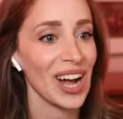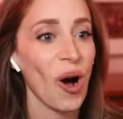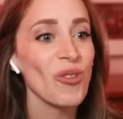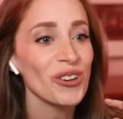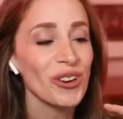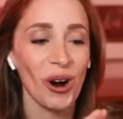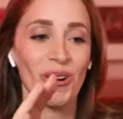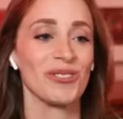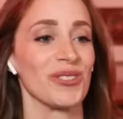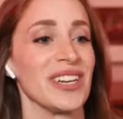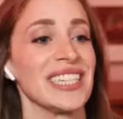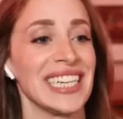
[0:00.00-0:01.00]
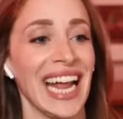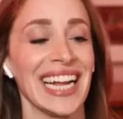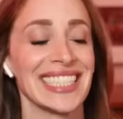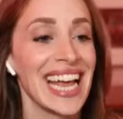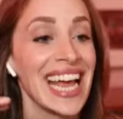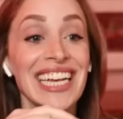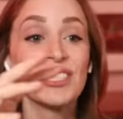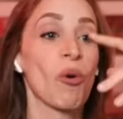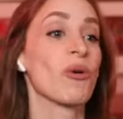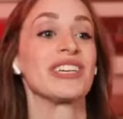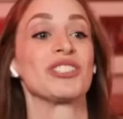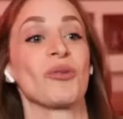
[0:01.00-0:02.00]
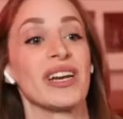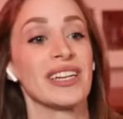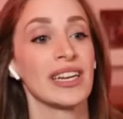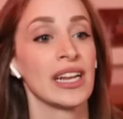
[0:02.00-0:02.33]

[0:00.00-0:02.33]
All the cards are in his hands. He's orchestrated.